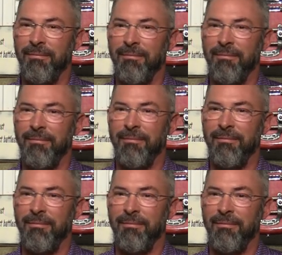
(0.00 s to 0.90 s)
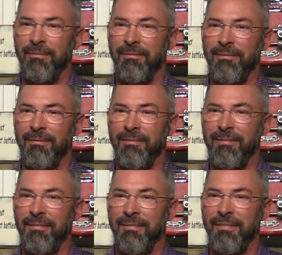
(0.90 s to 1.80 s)

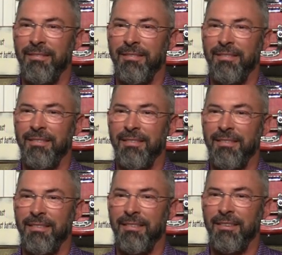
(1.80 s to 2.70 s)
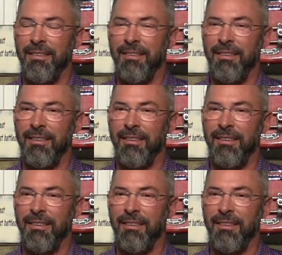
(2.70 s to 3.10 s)
(silent)